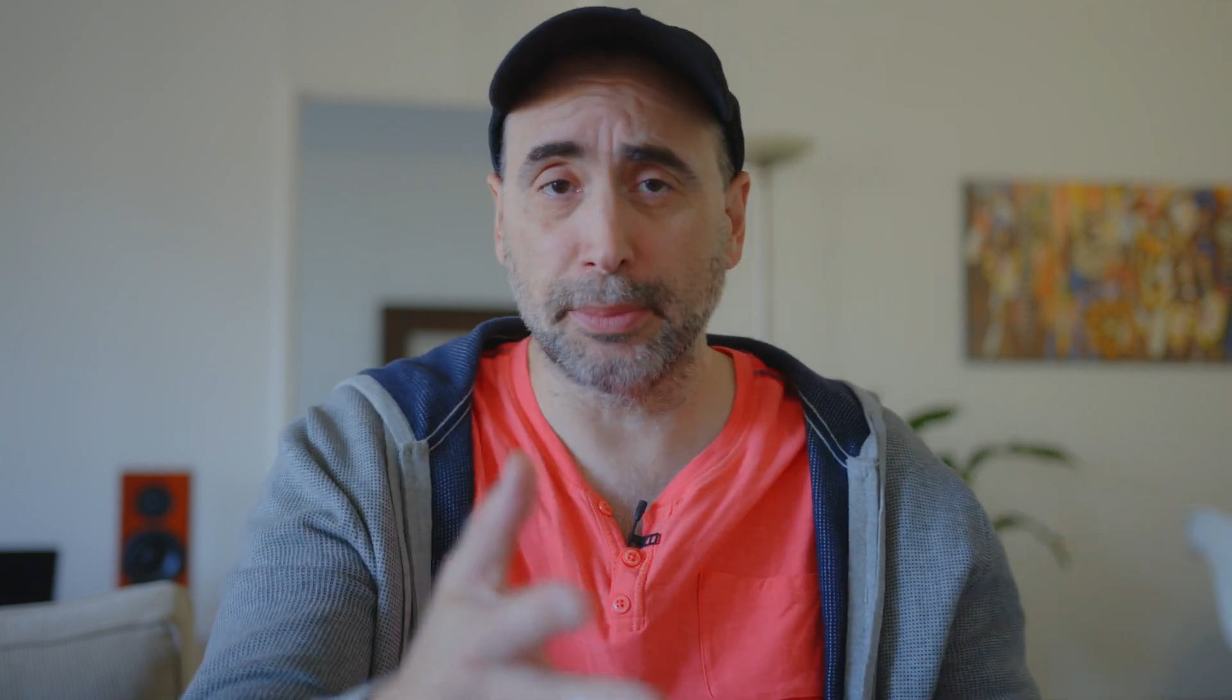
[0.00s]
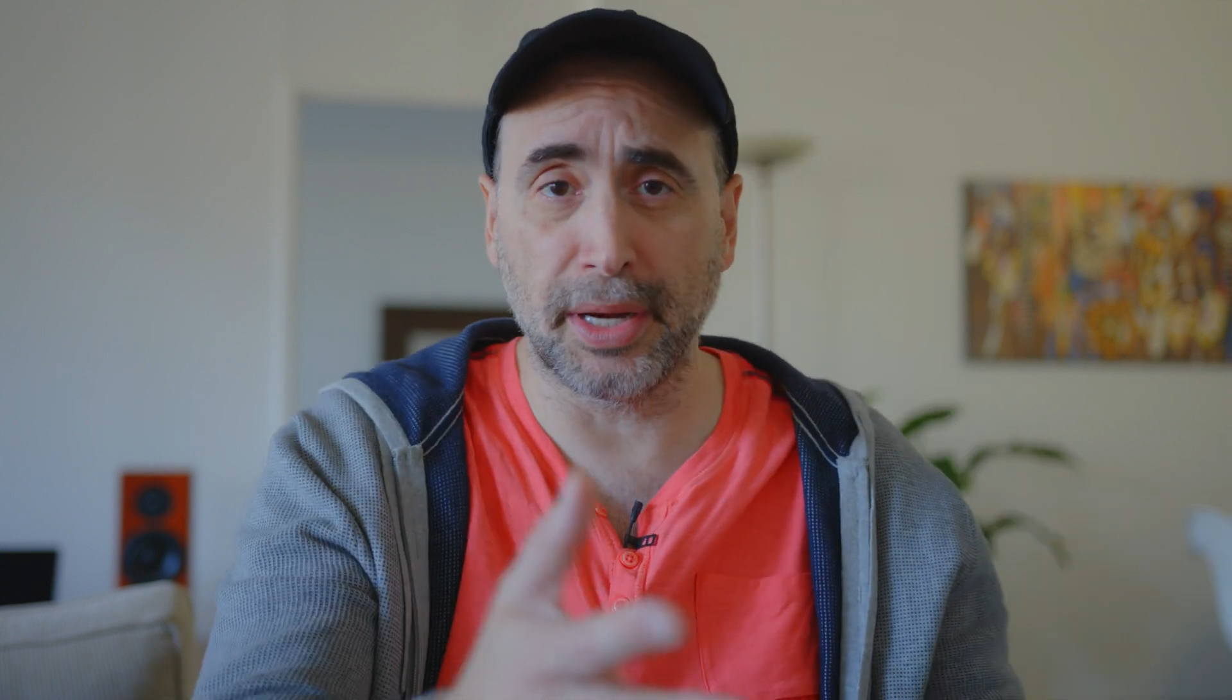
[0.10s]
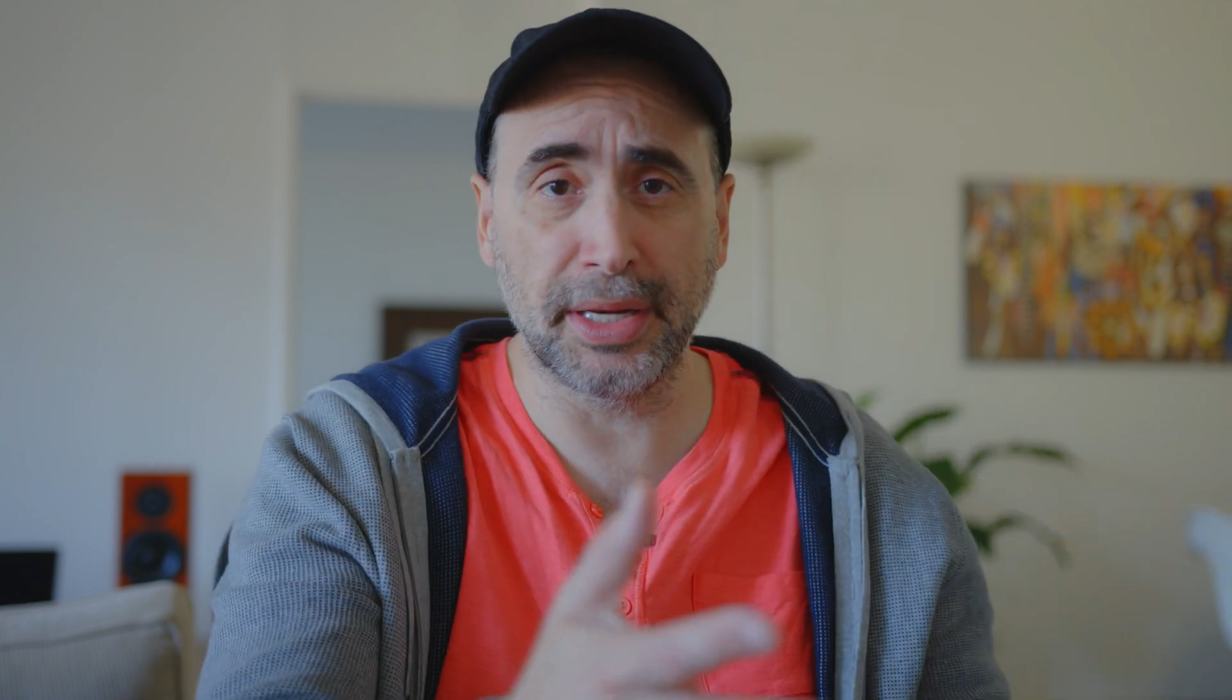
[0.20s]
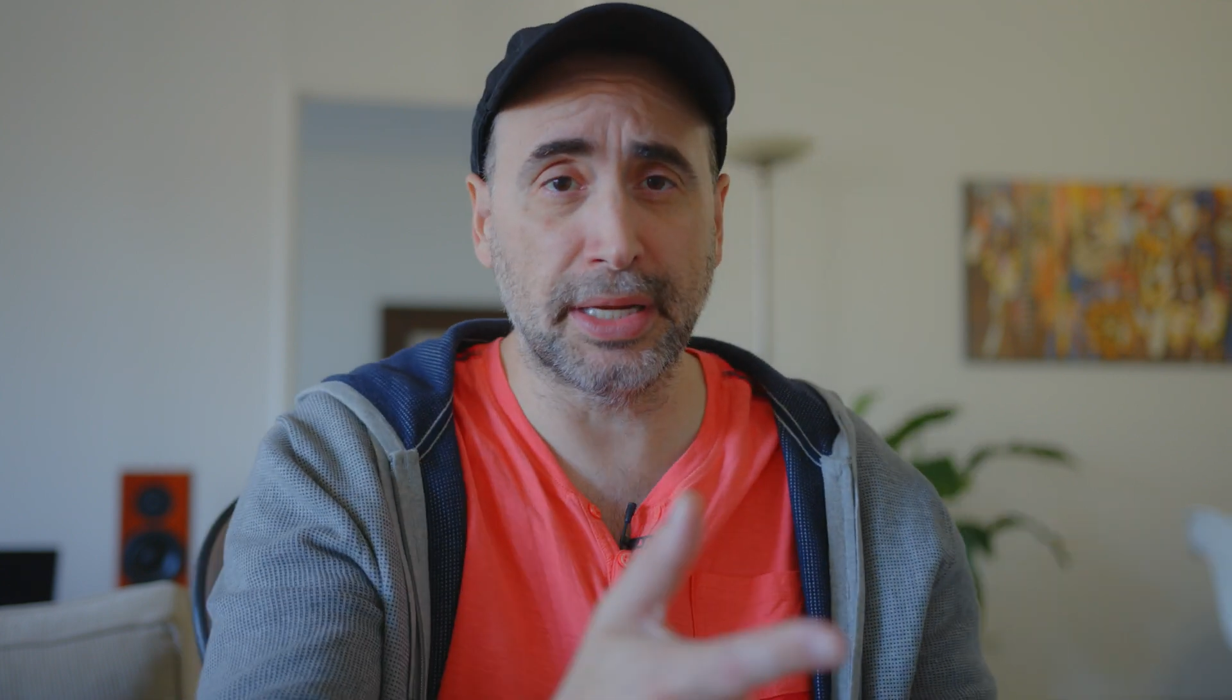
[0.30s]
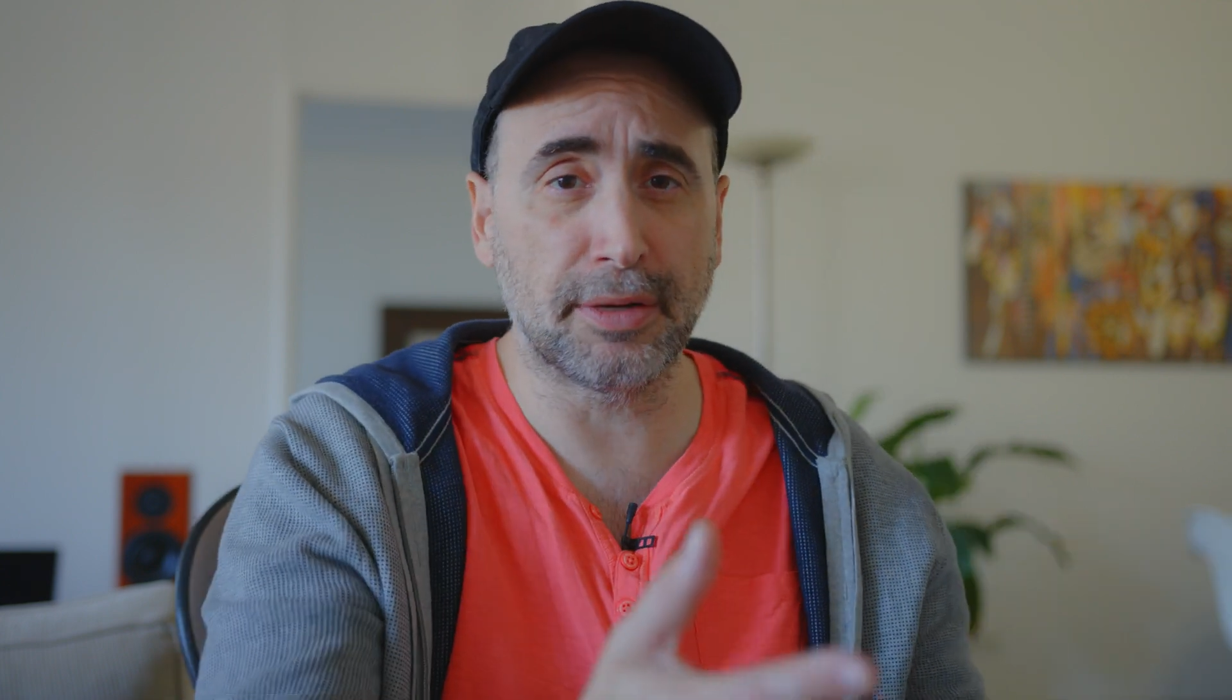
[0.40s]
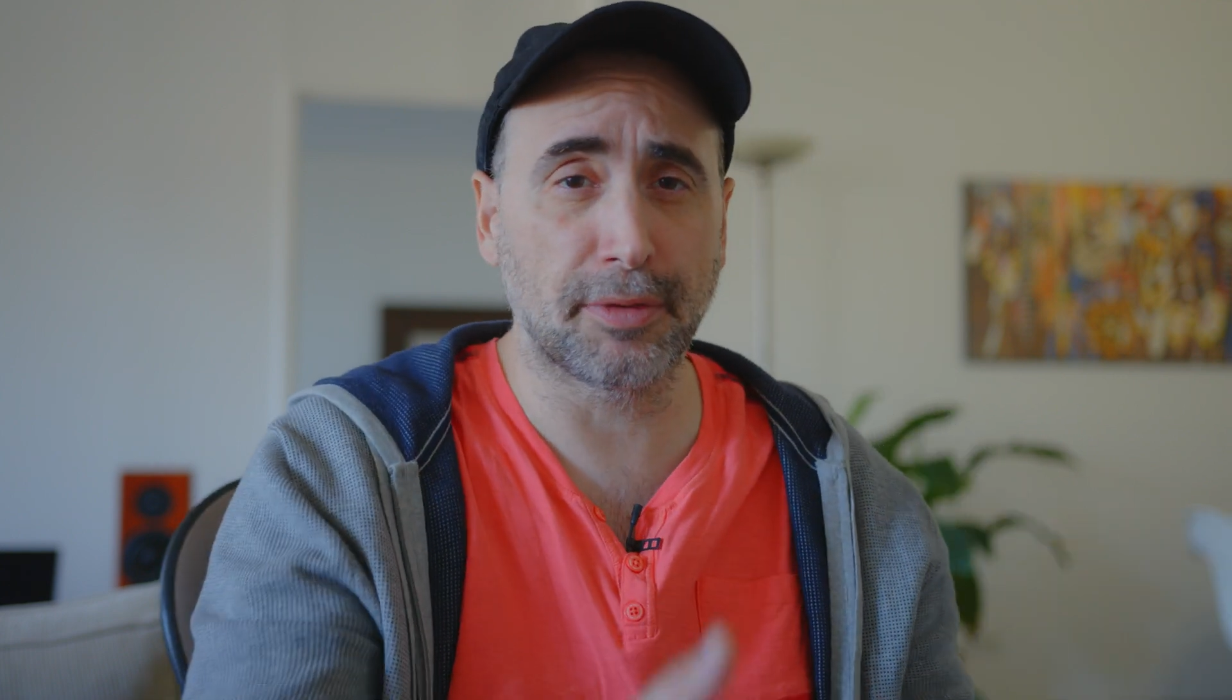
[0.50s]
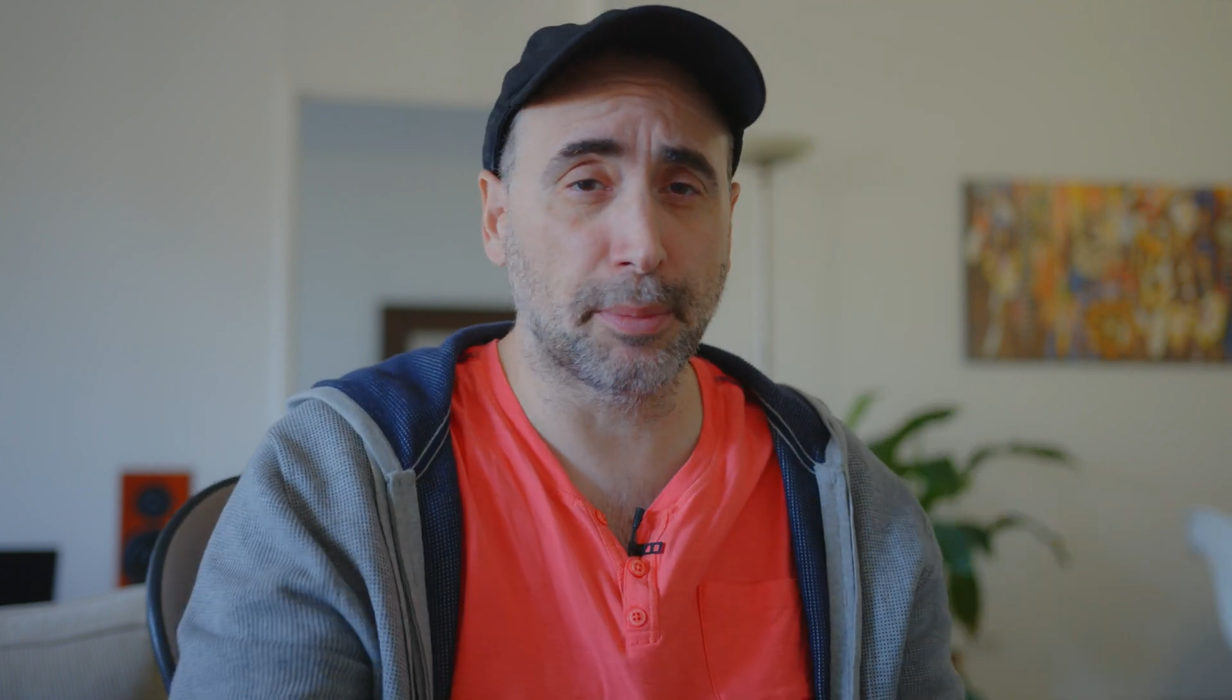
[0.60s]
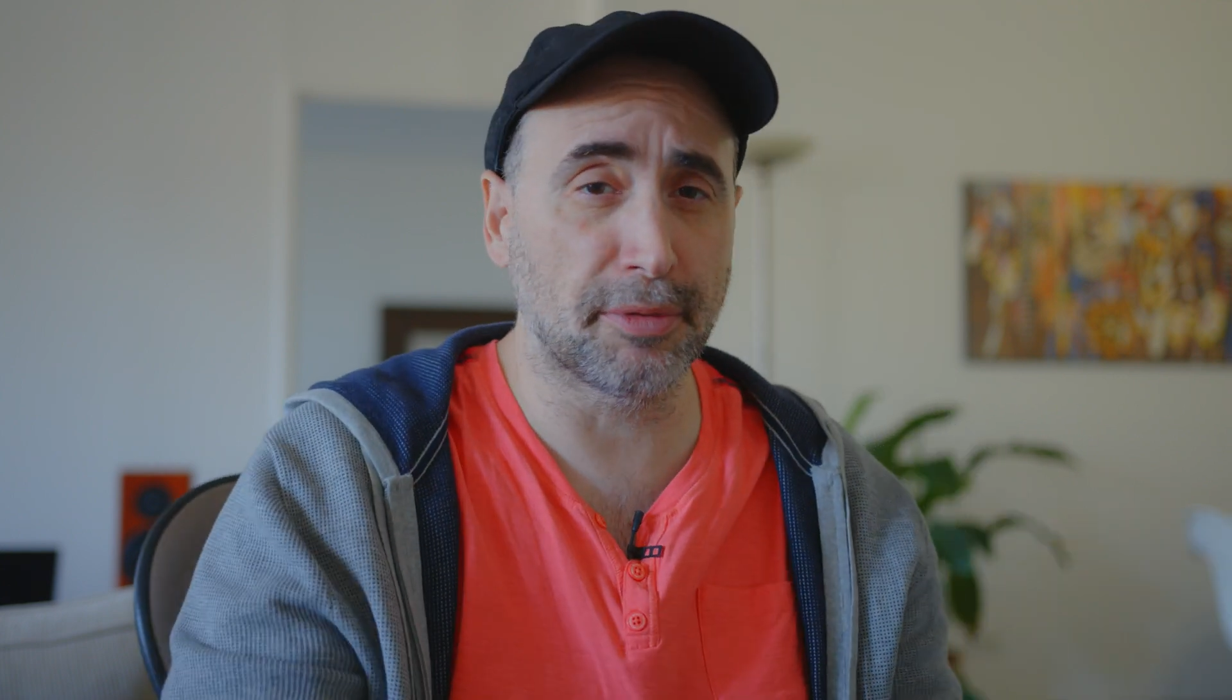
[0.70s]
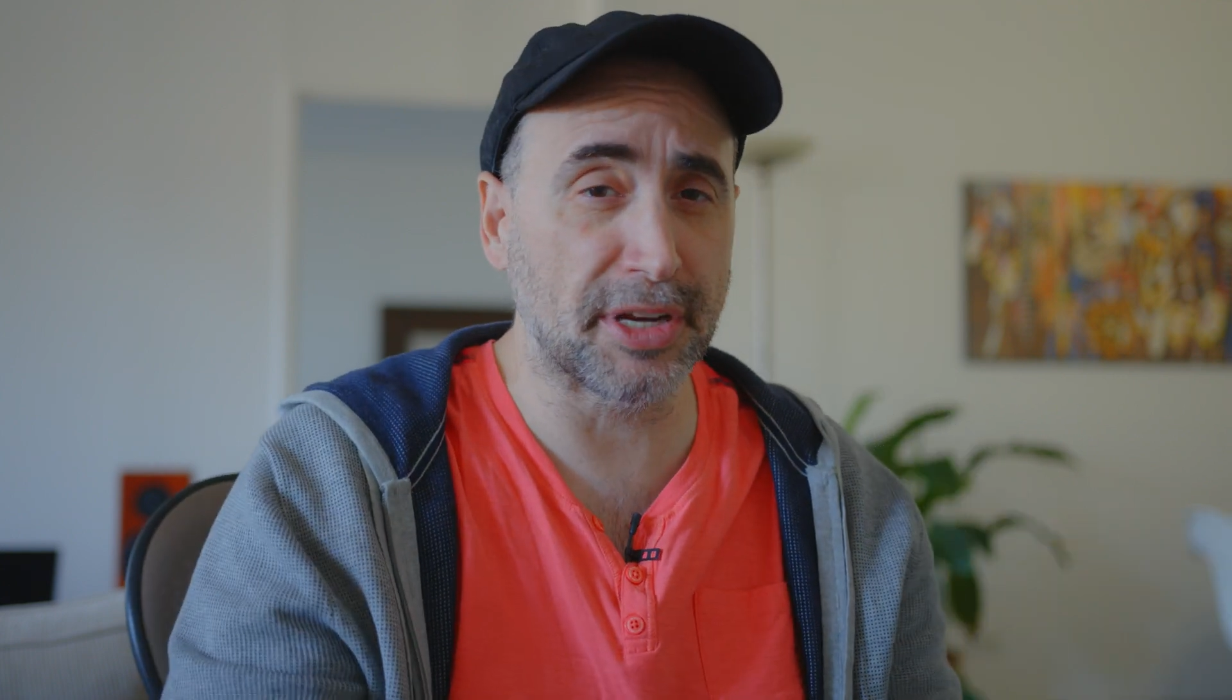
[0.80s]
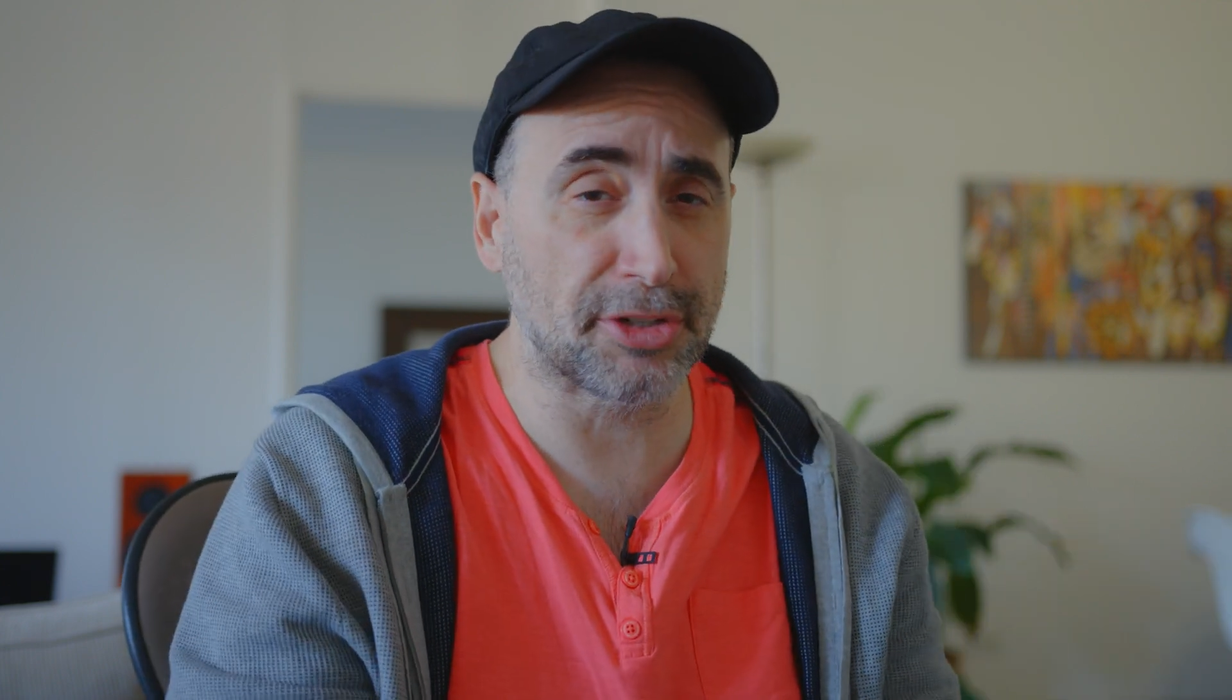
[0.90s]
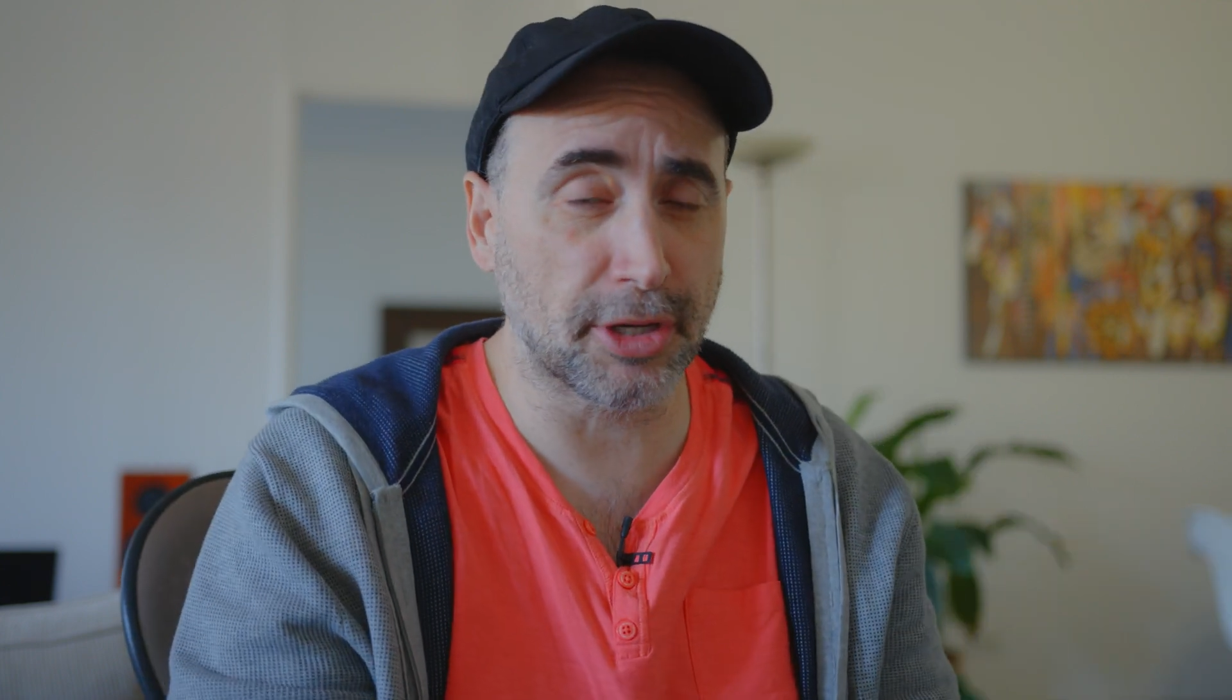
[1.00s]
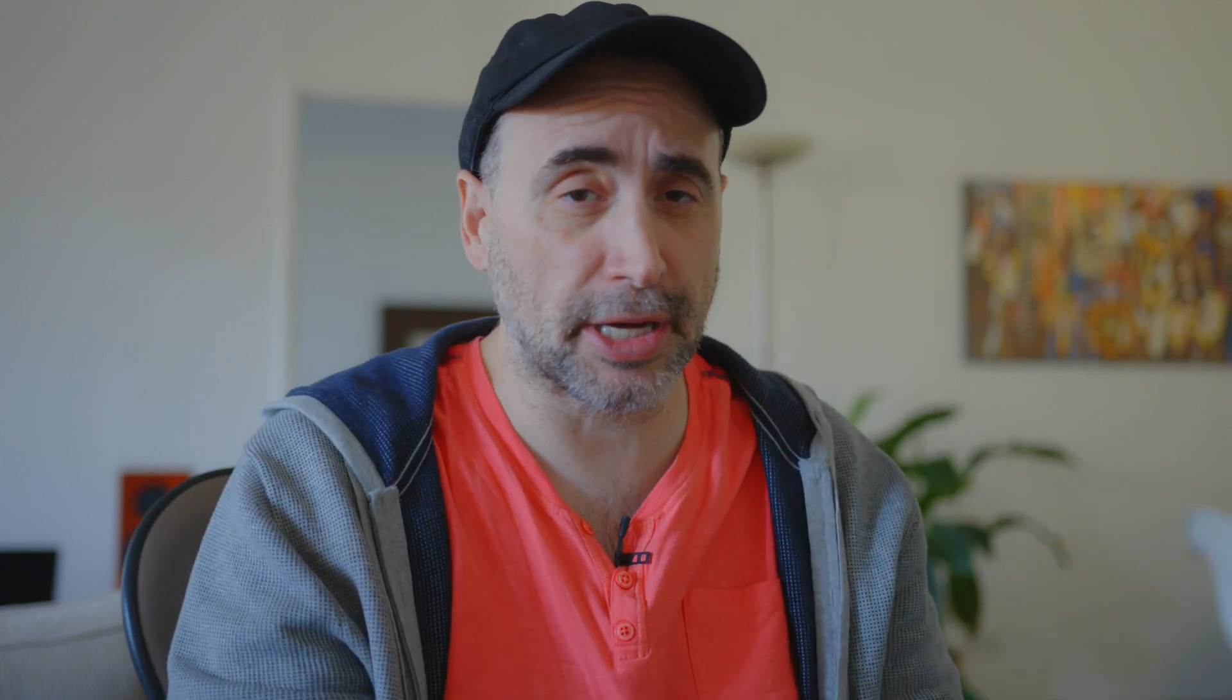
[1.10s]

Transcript: money from a venture